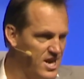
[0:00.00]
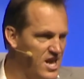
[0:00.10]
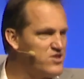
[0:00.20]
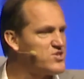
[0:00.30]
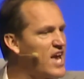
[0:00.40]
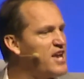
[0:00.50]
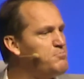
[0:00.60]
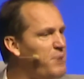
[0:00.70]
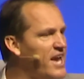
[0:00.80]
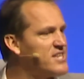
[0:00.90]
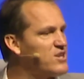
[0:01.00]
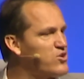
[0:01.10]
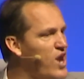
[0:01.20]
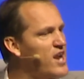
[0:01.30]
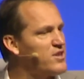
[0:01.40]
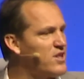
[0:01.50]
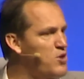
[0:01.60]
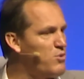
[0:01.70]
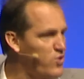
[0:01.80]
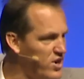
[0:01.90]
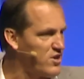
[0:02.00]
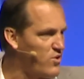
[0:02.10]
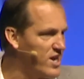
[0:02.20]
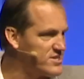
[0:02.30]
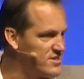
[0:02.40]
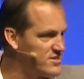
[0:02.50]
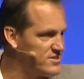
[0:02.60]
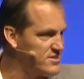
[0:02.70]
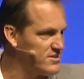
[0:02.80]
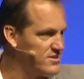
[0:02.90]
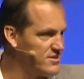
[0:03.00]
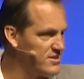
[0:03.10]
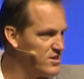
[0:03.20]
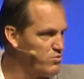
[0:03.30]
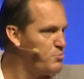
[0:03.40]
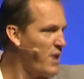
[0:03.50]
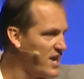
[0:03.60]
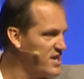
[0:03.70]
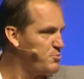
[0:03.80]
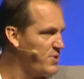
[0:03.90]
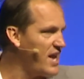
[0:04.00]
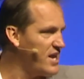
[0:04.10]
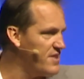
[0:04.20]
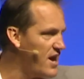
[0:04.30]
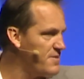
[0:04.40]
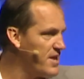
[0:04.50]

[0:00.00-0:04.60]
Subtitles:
The same banks that created the global credit crisis were partly to play in that.